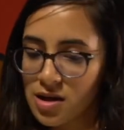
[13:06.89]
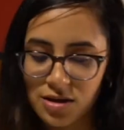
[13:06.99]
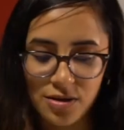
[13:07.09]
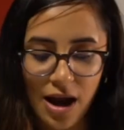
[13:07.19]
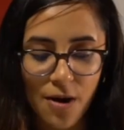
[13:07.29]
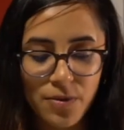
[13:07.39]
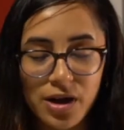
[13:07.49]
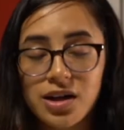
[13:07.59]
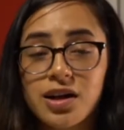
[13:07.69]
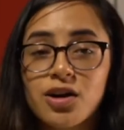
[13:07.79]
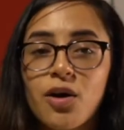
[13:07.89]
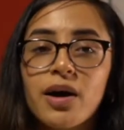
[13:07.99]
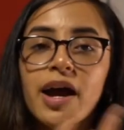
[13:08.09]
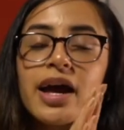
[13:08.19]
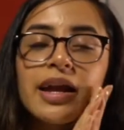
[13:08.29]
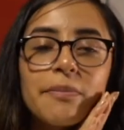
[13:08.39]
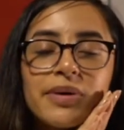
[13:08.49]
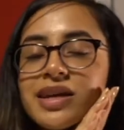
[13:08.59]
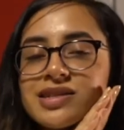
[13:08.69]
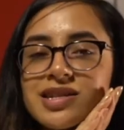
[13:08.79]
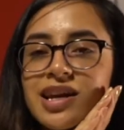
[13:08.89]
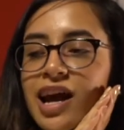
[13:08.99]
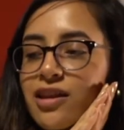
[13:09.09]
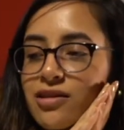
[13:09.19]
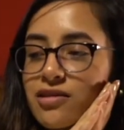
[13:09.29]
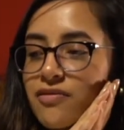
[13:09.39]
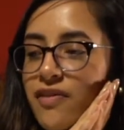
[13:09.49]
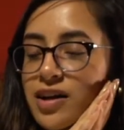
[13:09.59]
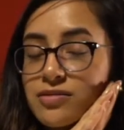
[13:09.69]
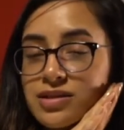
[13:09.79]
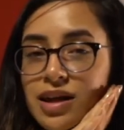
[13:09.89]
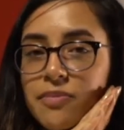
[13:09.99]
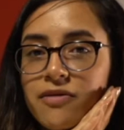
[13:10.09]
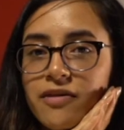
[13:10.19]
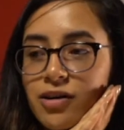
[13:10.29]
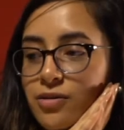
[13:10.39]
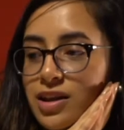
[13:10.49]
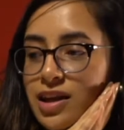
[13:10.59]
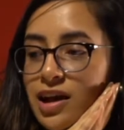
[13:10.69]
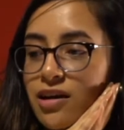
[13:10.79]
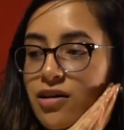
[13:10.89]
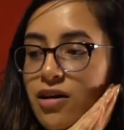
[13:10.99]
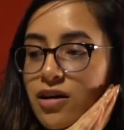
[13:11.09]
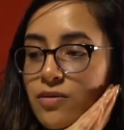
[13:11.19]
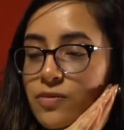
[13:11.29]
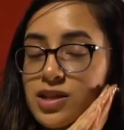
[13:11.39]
So now we're gonna go ahead and piece together the final step of our Loteria card,